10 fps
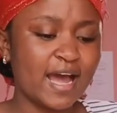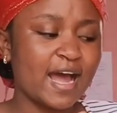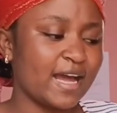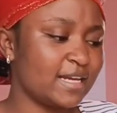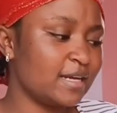
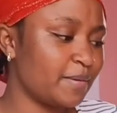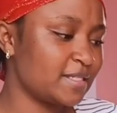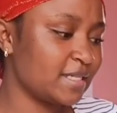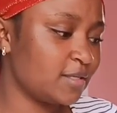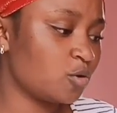
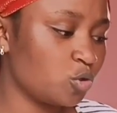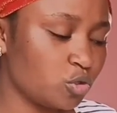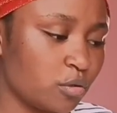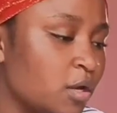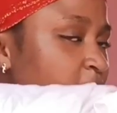100%
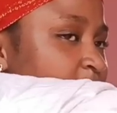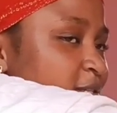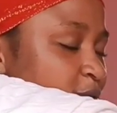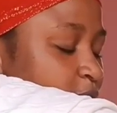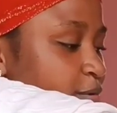cotton.
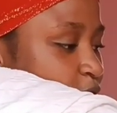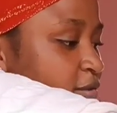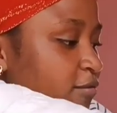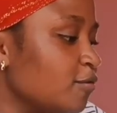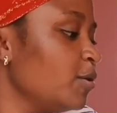So
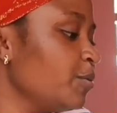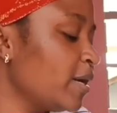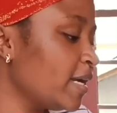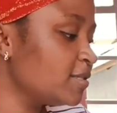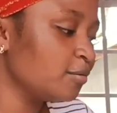beautiful, you
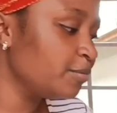guys, so